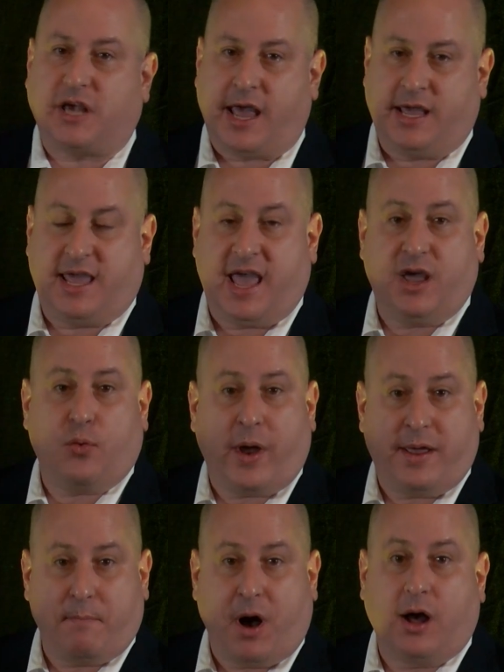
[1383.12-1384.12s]
a
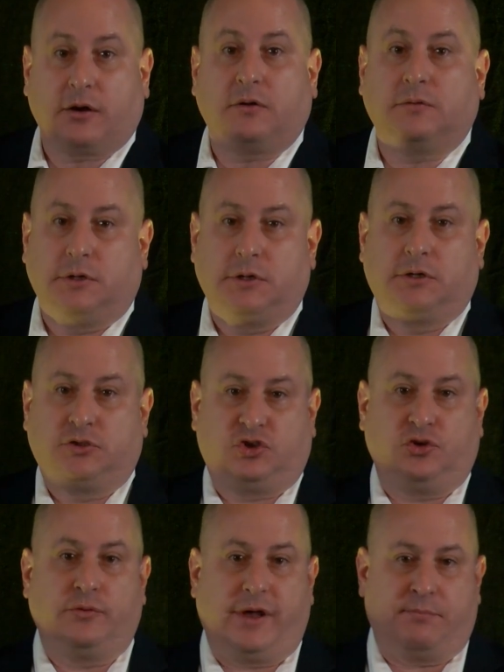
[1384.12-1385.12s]
gateway model
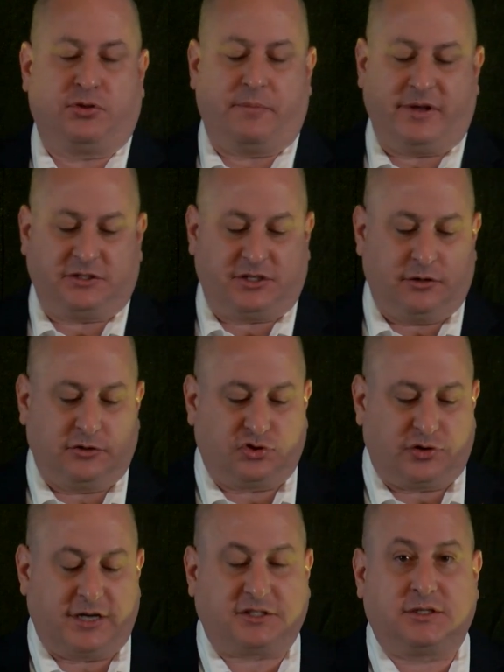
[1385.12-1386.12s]
to implement Zero
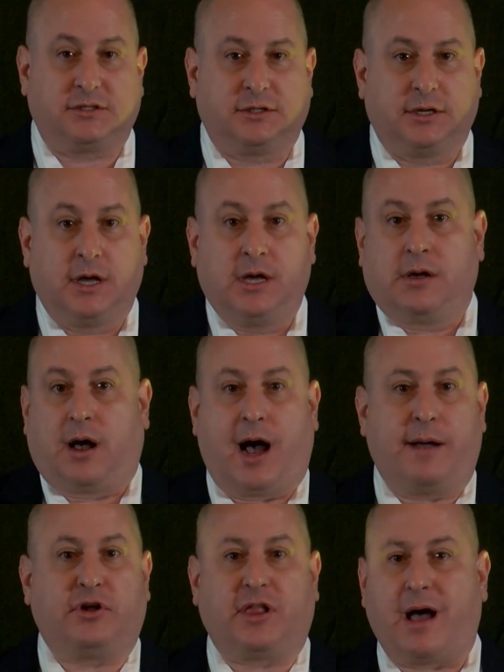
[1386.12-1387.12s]
Trust.
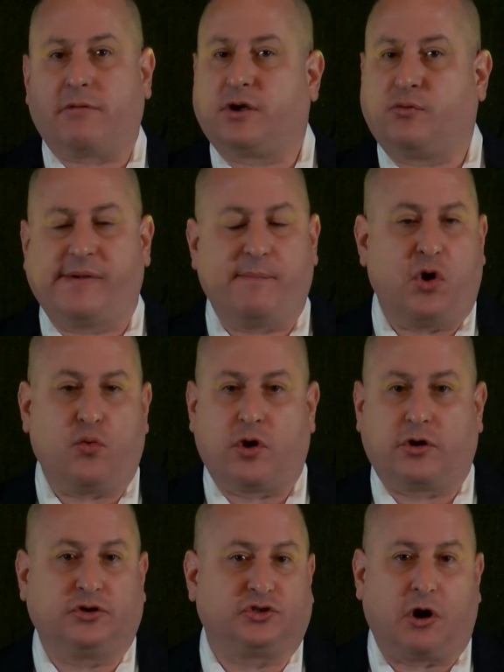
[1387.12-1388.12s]
I'm allowing remote
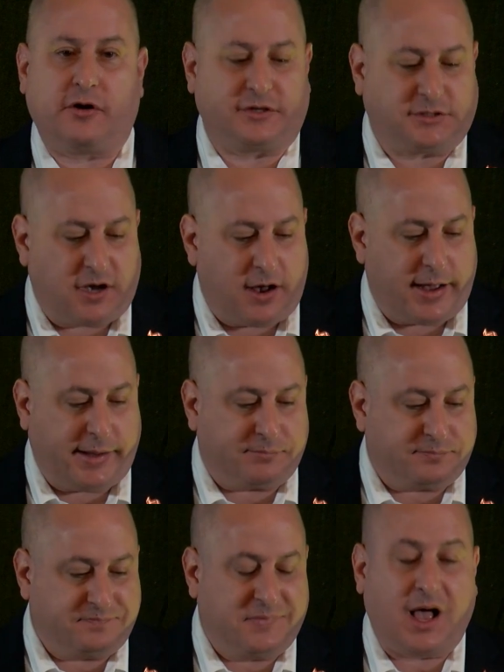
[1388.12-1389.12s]
workers all the
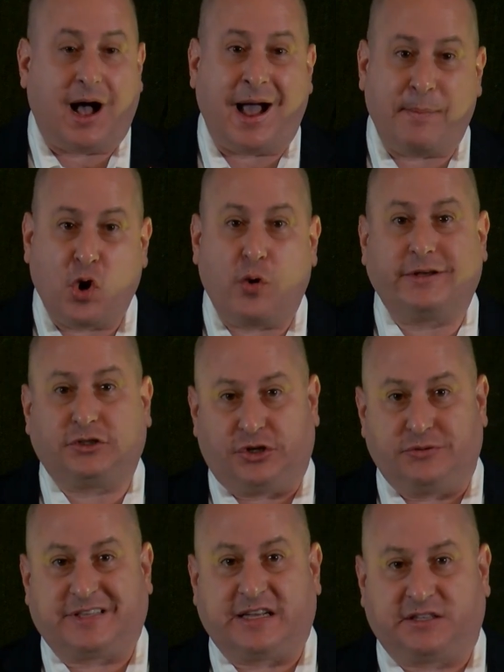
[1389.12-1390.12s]
time. I'm going to
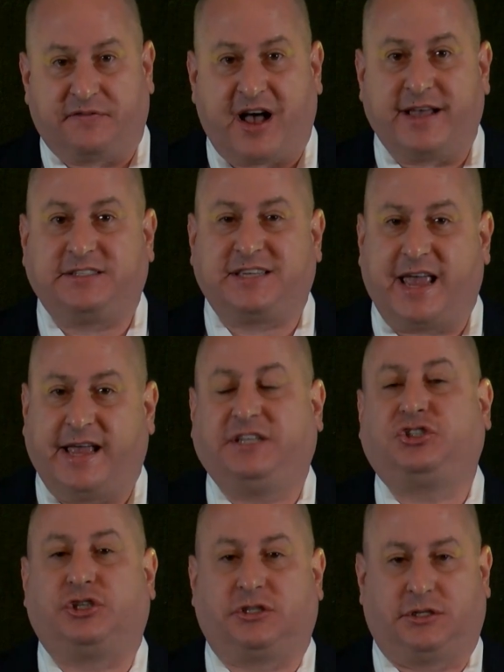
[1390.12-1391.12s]
use that device
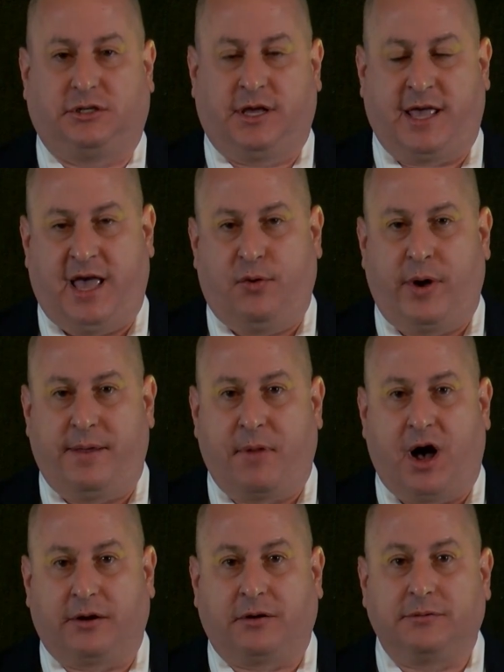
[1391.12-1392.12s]
agent gateway
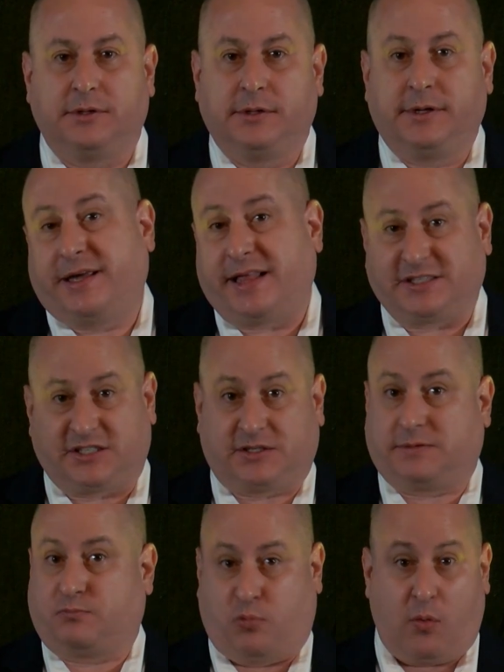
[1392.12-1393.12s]
model. And that's
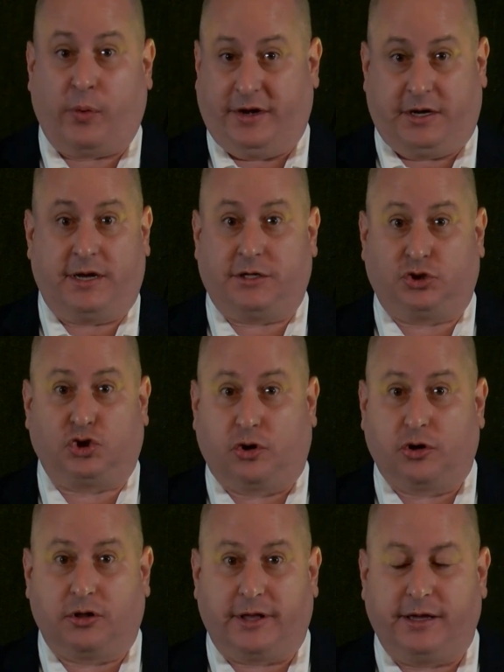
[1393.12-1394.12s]
what we did
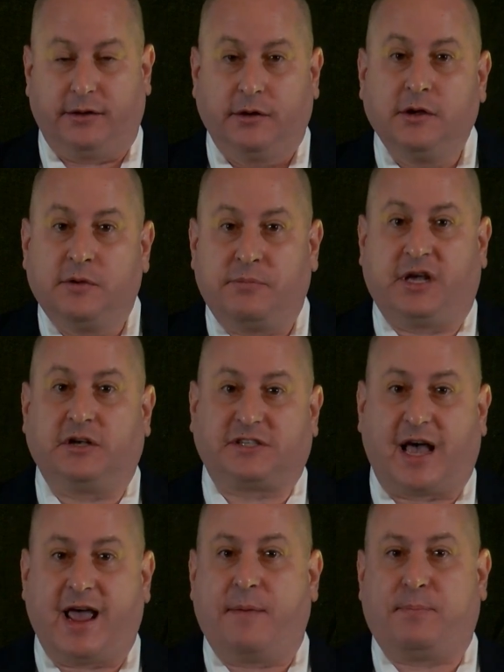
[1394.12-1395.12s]
internally. Because
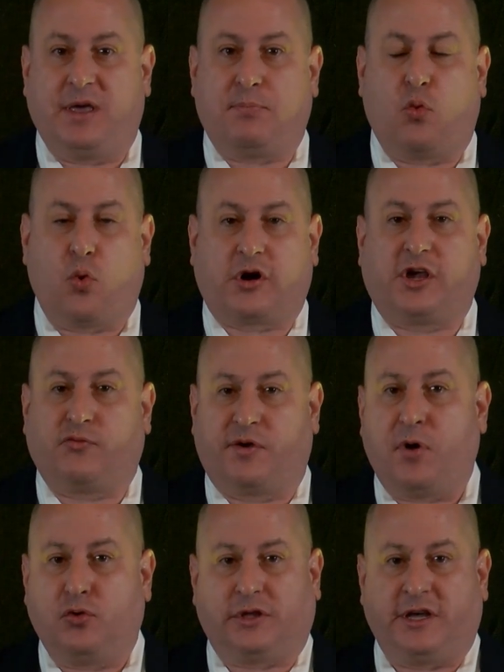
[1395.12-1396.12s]
I have people working
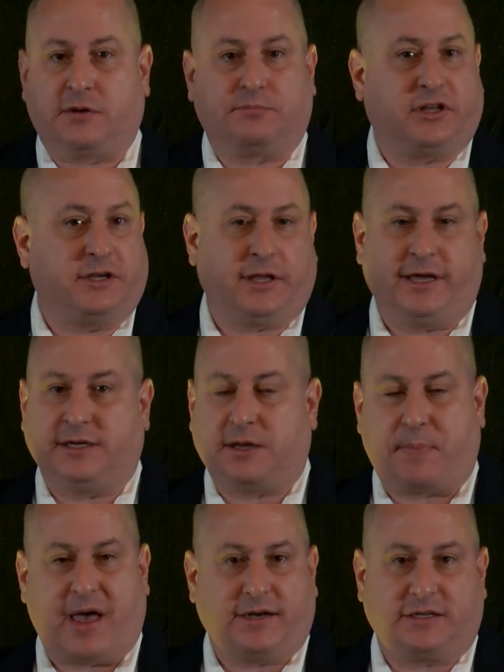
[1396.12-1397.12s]
remotely, completely
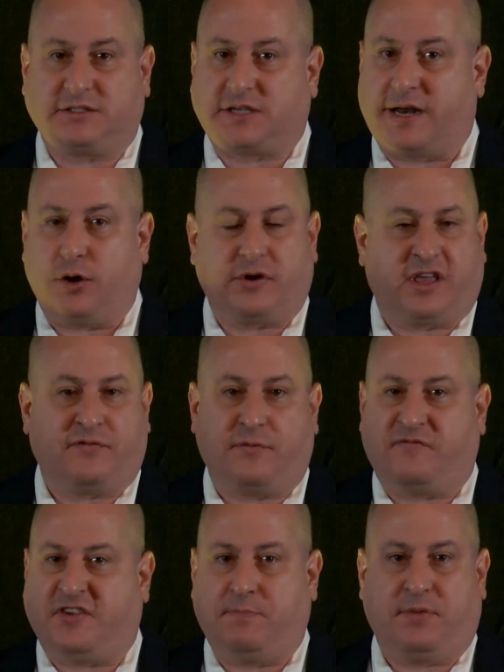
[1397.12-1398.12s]
independent. I don't give
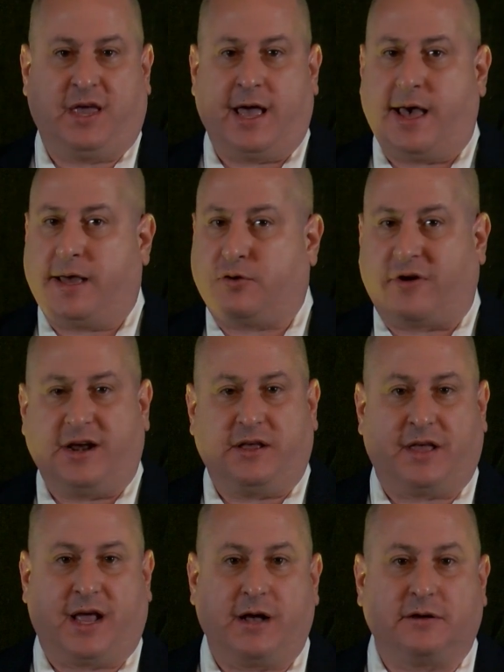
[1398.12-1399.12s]
them VPN or
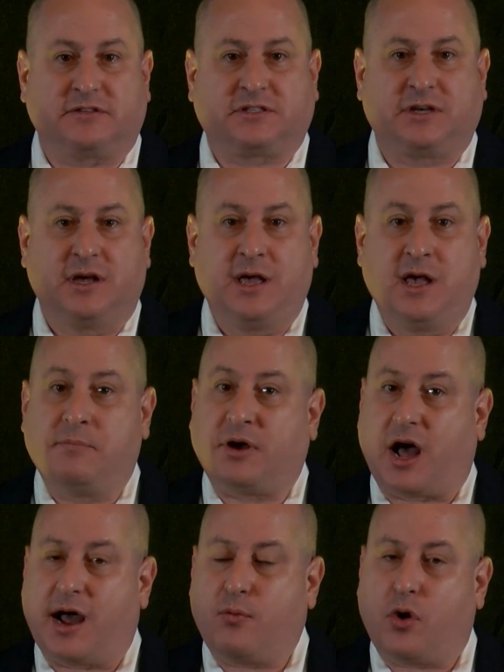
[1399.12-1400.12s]
anything else, but
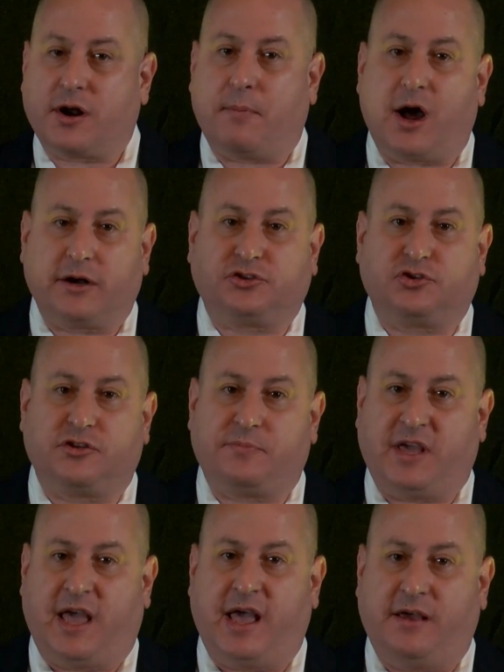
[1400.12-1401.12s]
I want to monitor the
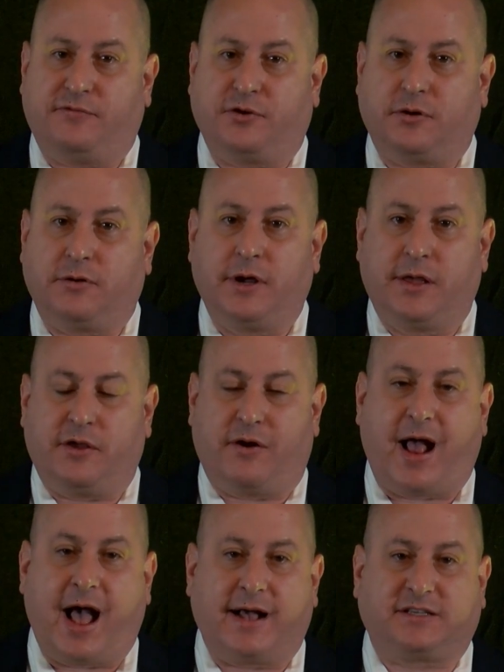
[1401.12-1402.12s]
behavior,
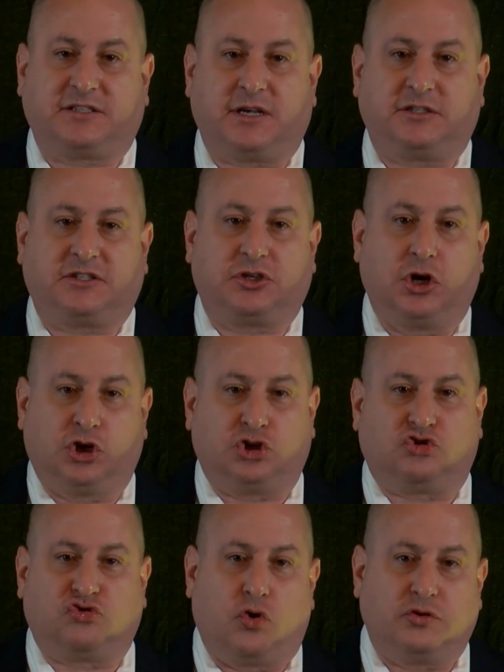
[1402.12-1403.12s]
their access,
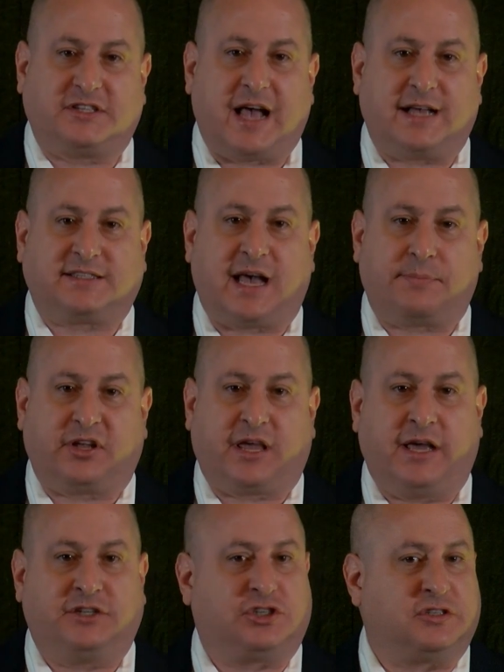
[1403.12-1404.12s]
control SaaS
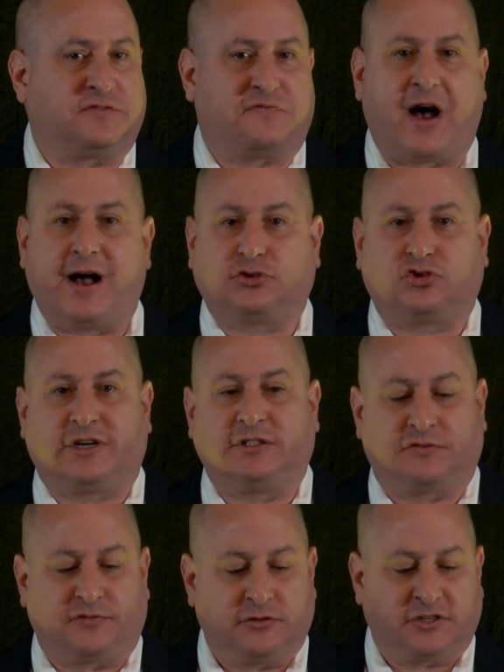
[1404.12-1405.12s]
applications, file
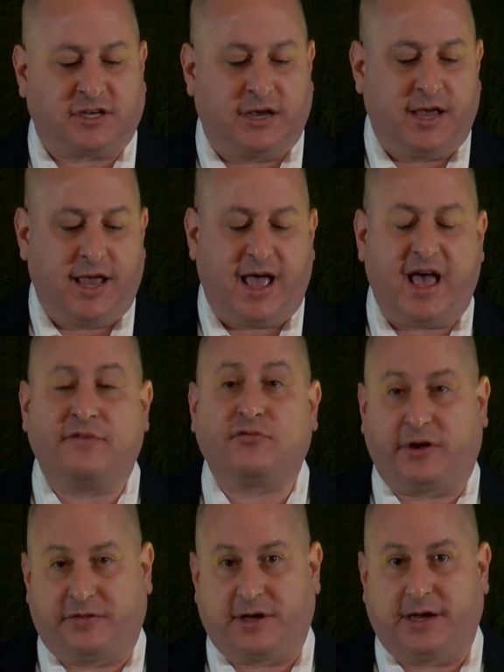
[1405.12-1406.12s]
transfers,
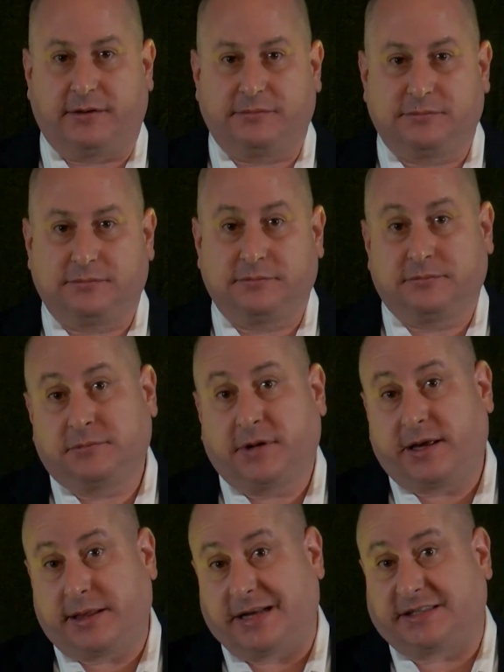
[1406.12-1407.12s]
everything.
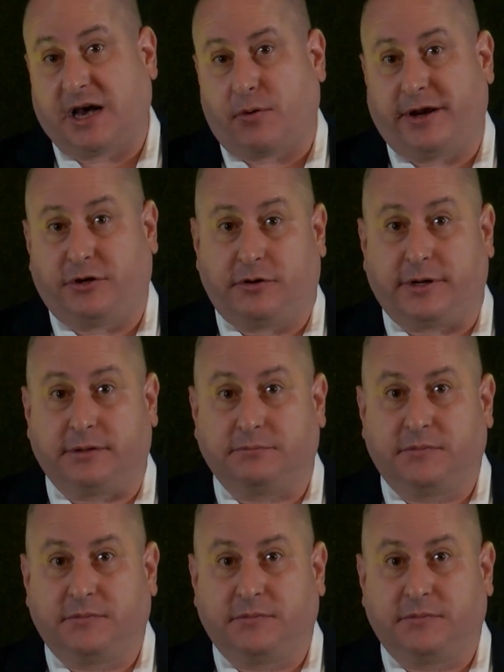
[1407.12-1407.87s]
And that's how I do it.